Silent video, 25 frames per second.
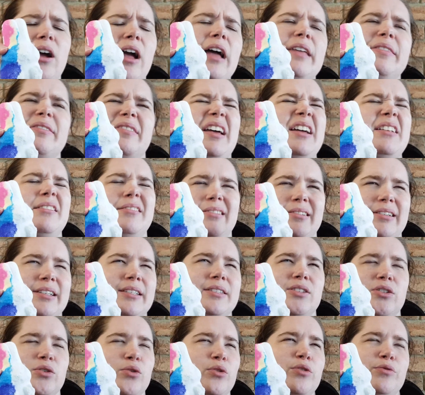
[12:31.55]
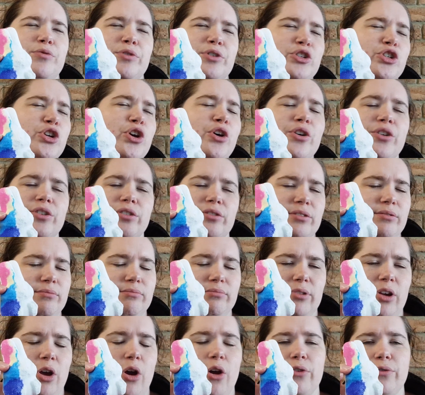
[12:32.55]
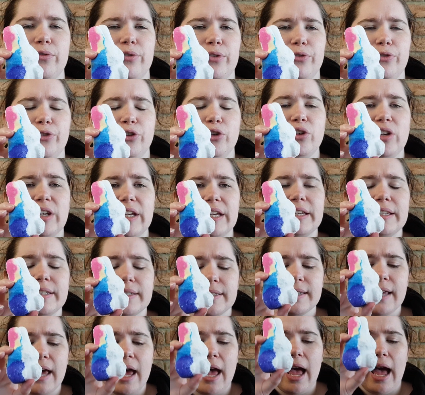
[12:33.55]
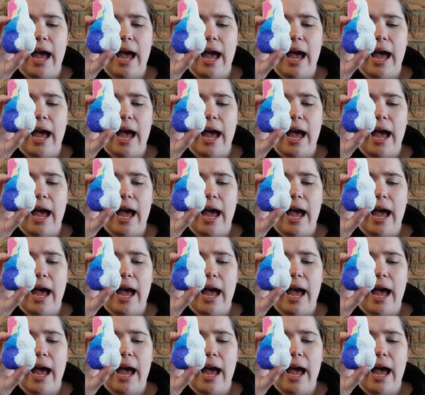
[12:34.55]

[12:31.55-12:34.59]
and that it's sort of returned over a few years.